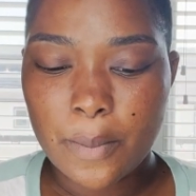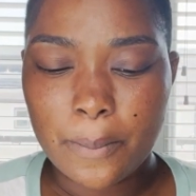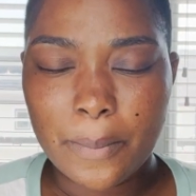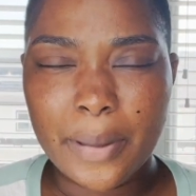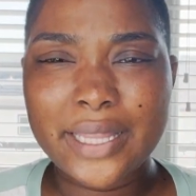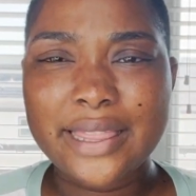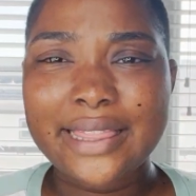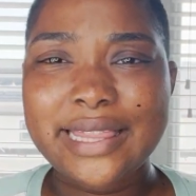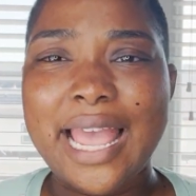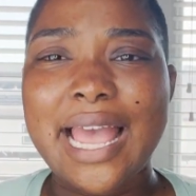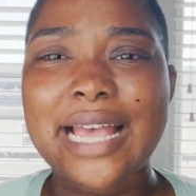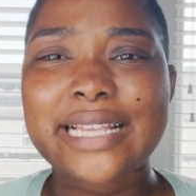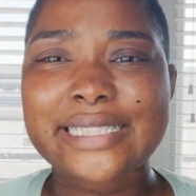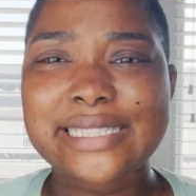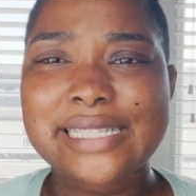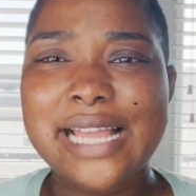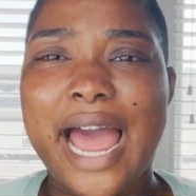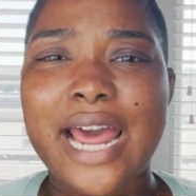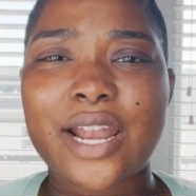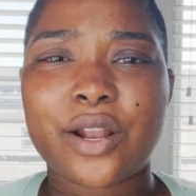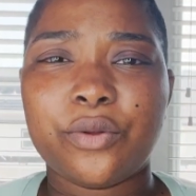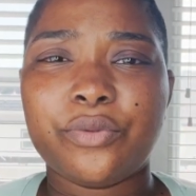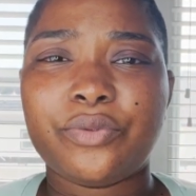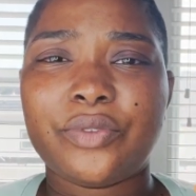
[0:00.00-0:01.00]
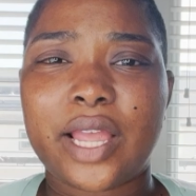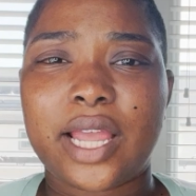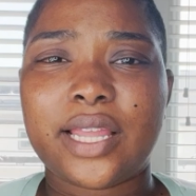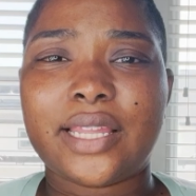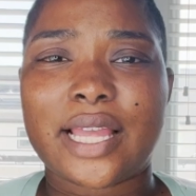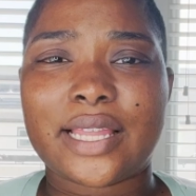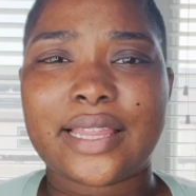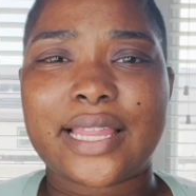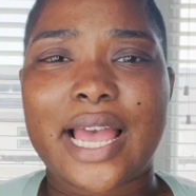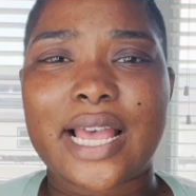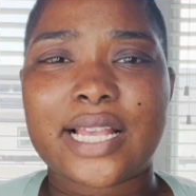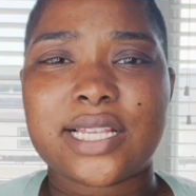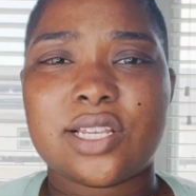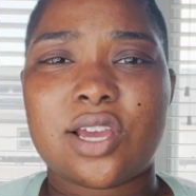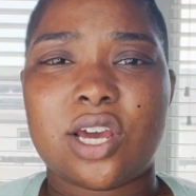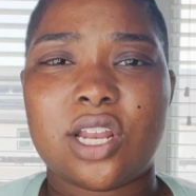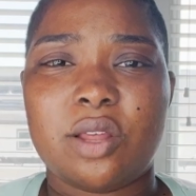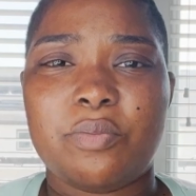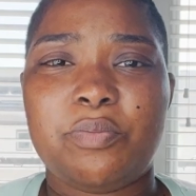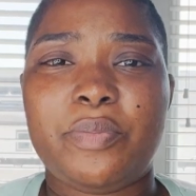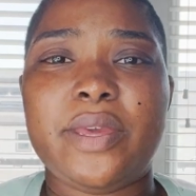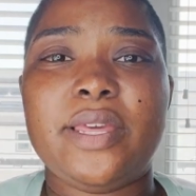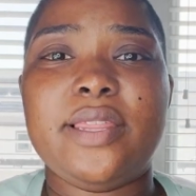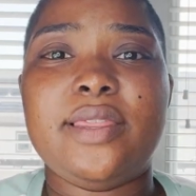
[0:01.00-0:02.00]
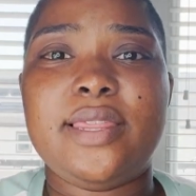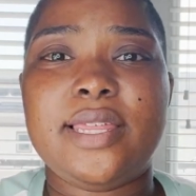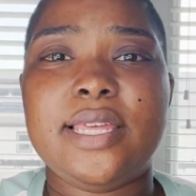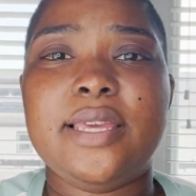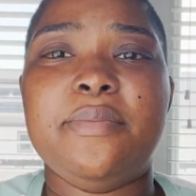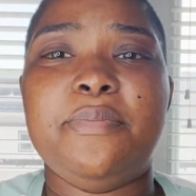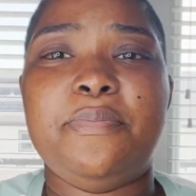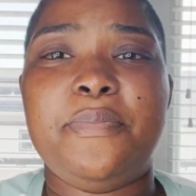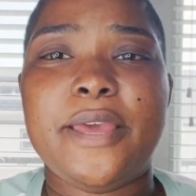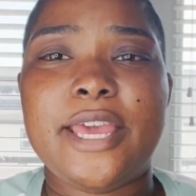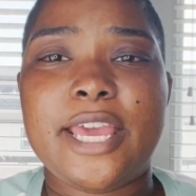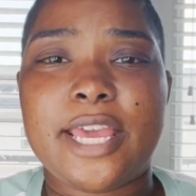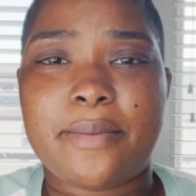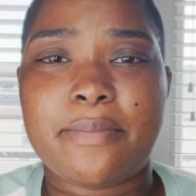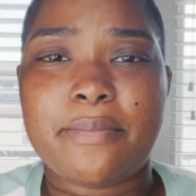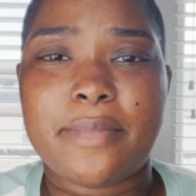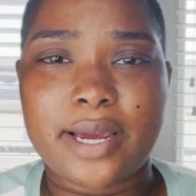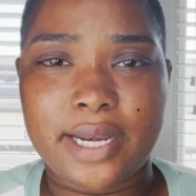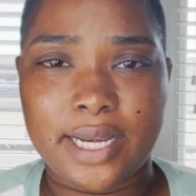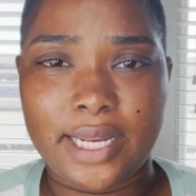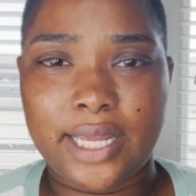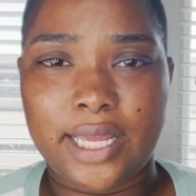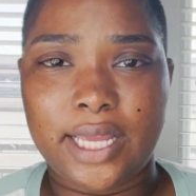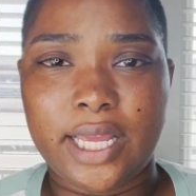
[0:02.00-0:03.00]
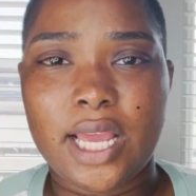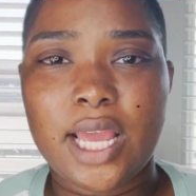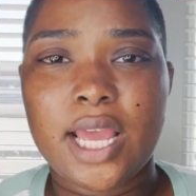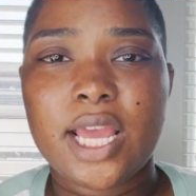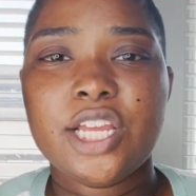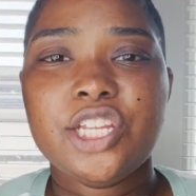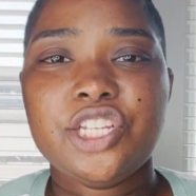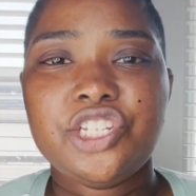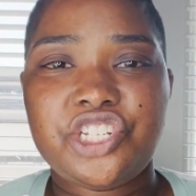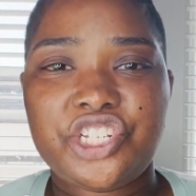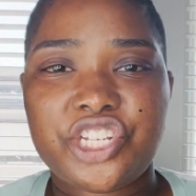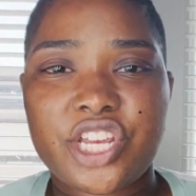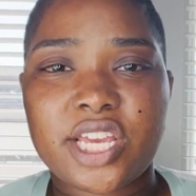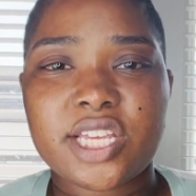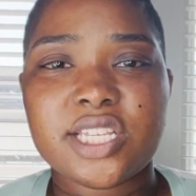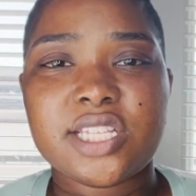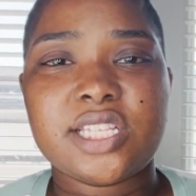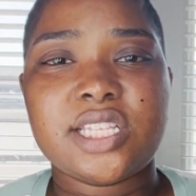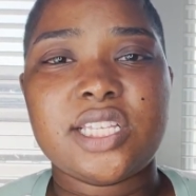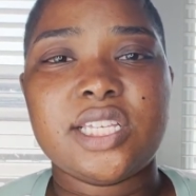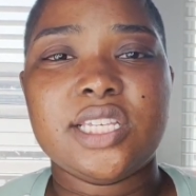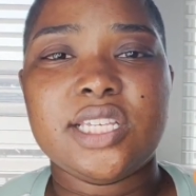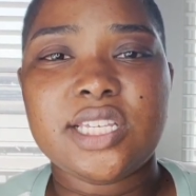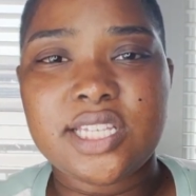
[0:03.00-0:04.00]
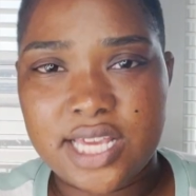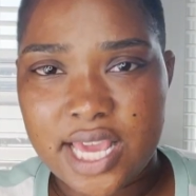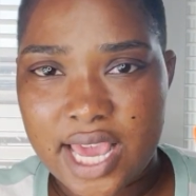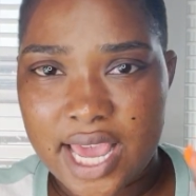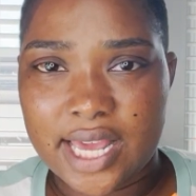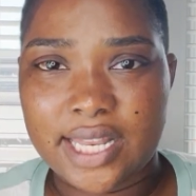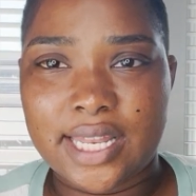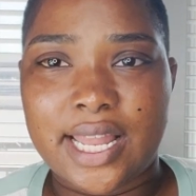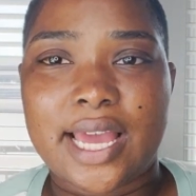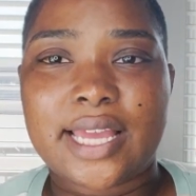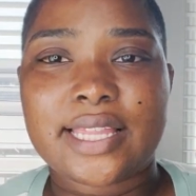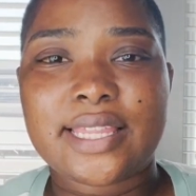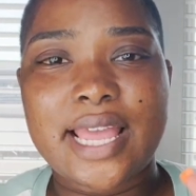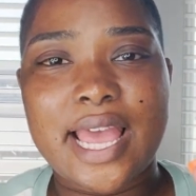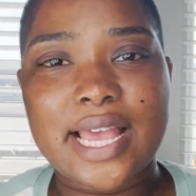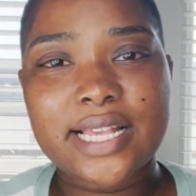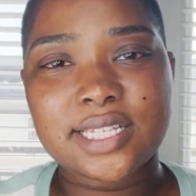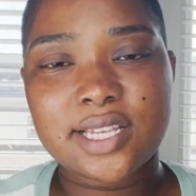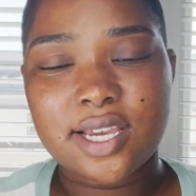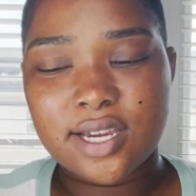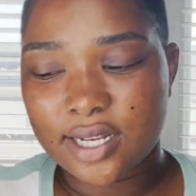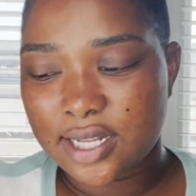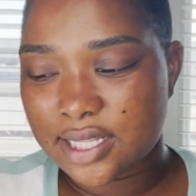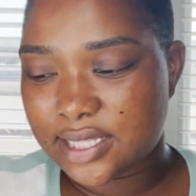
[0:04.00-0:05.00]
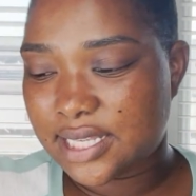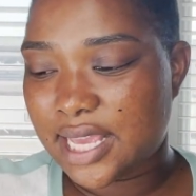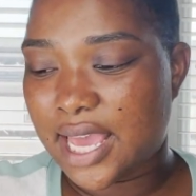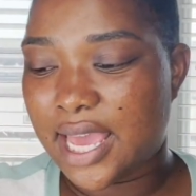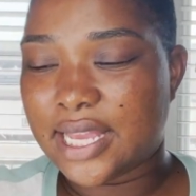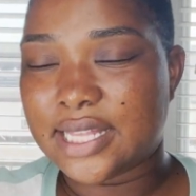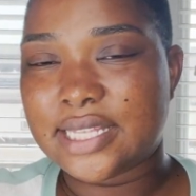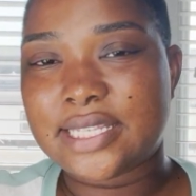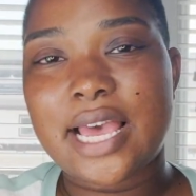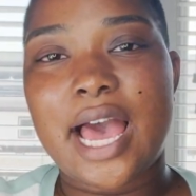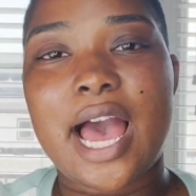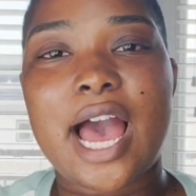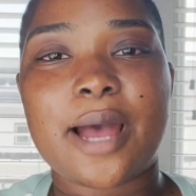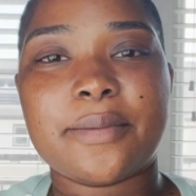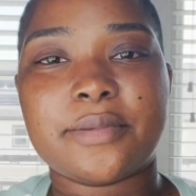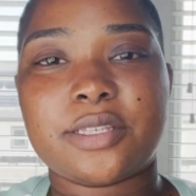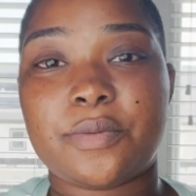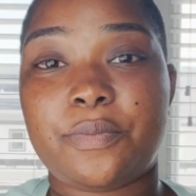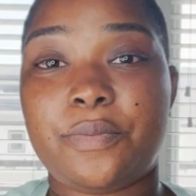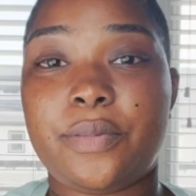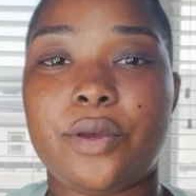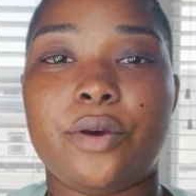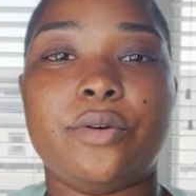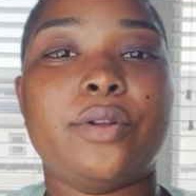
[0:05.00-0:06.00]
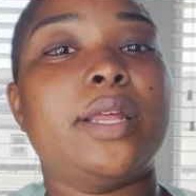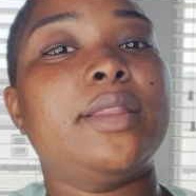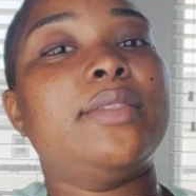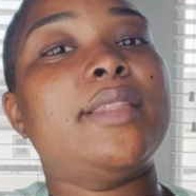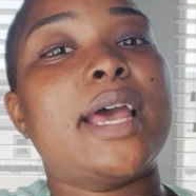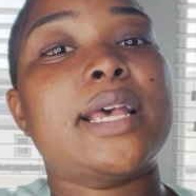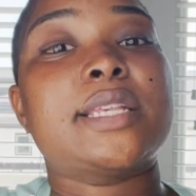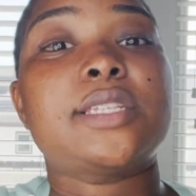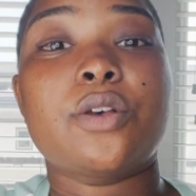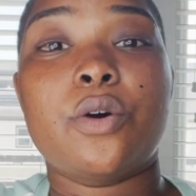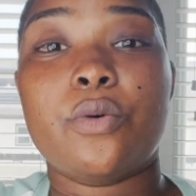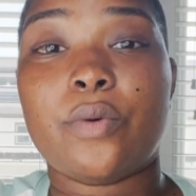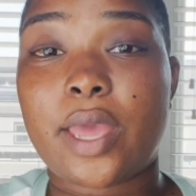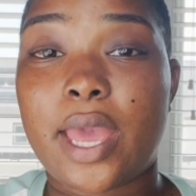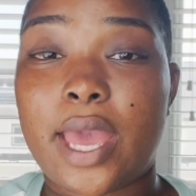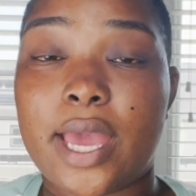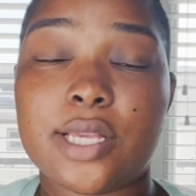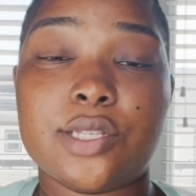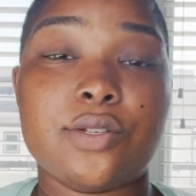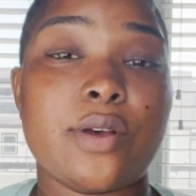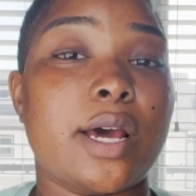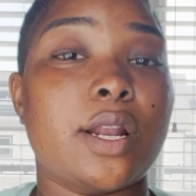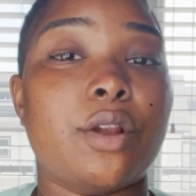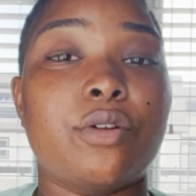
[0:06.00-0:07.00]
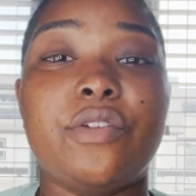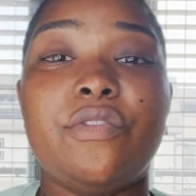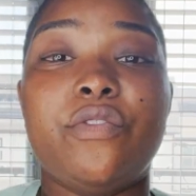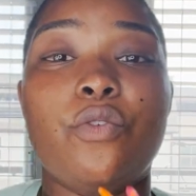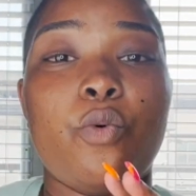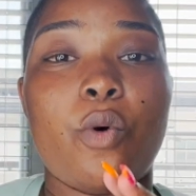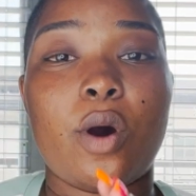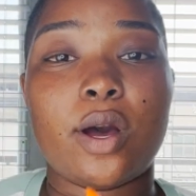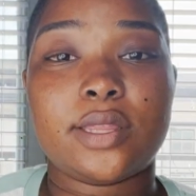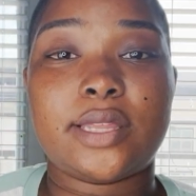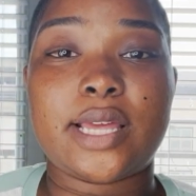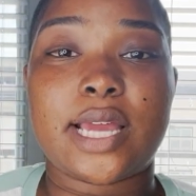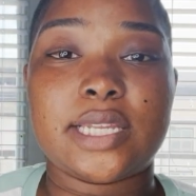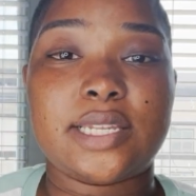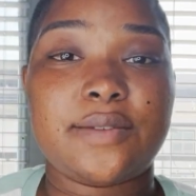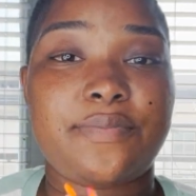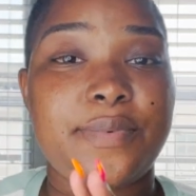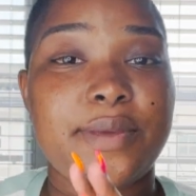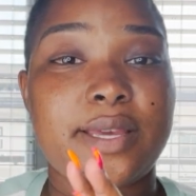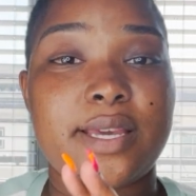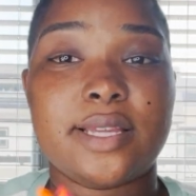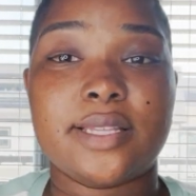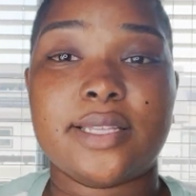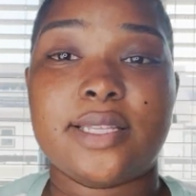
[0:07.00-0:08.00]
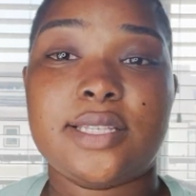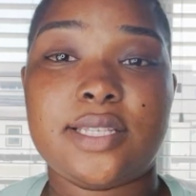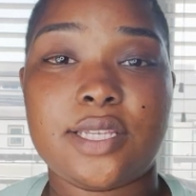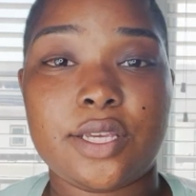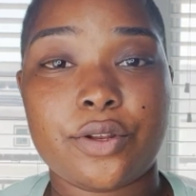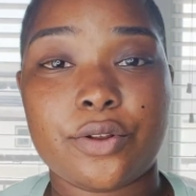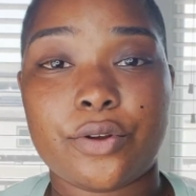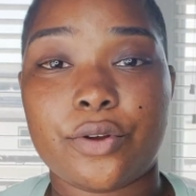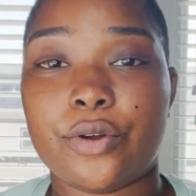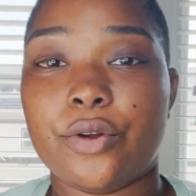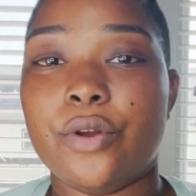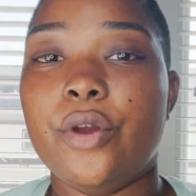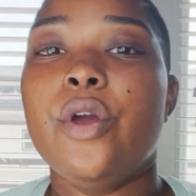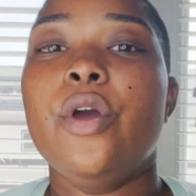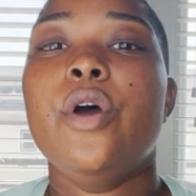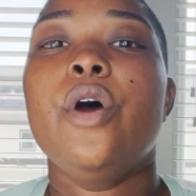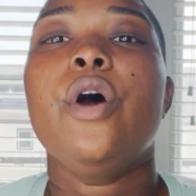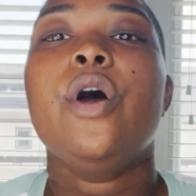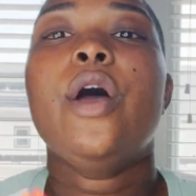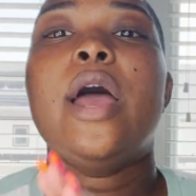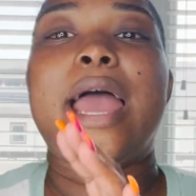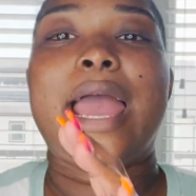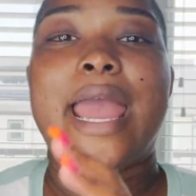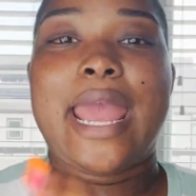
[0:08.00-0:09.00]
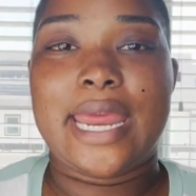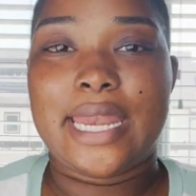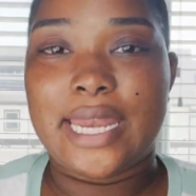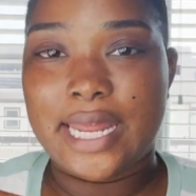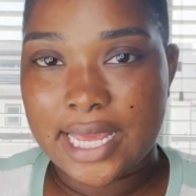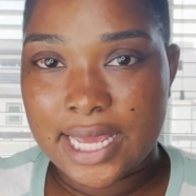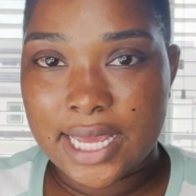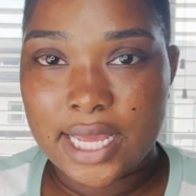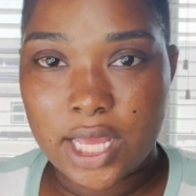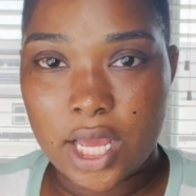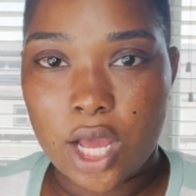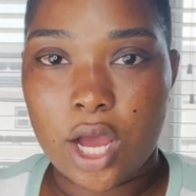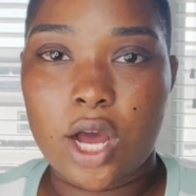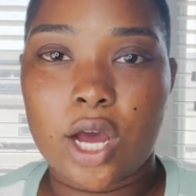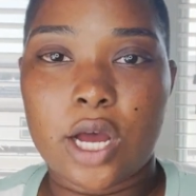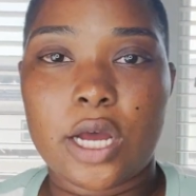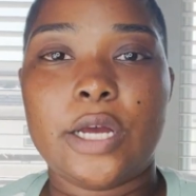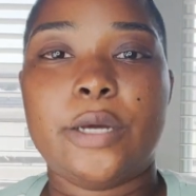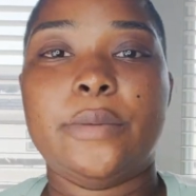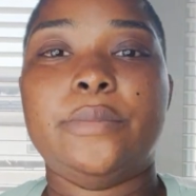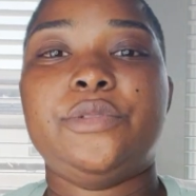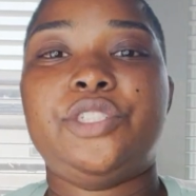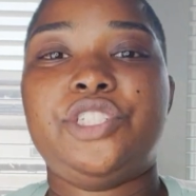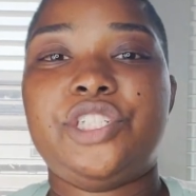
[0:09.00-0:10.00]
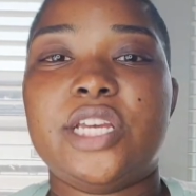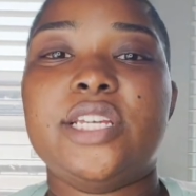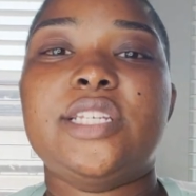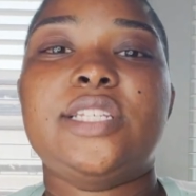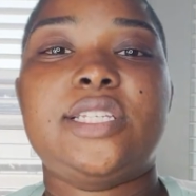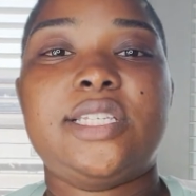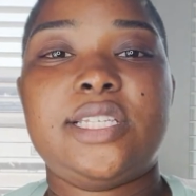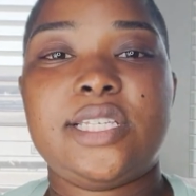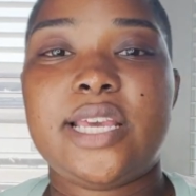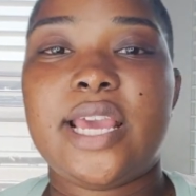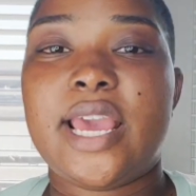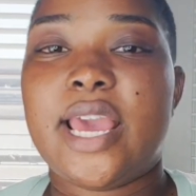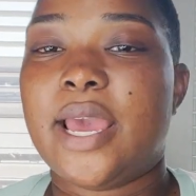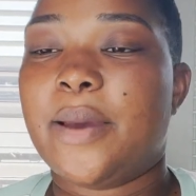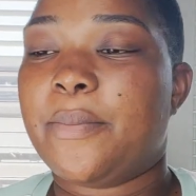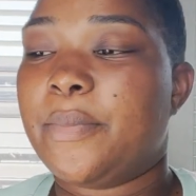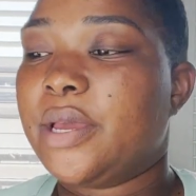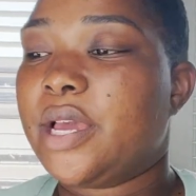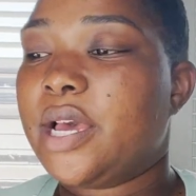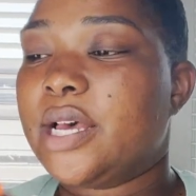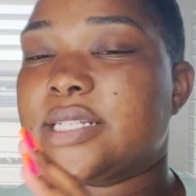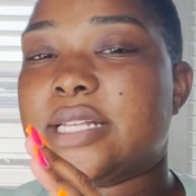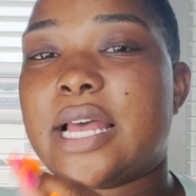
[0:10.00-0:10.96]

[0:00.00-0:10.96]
but that's, I don't think that that's going to be the big money just yet. Like that's going to take time to build and that's okay. So I don't even want that to be considered an income just yet because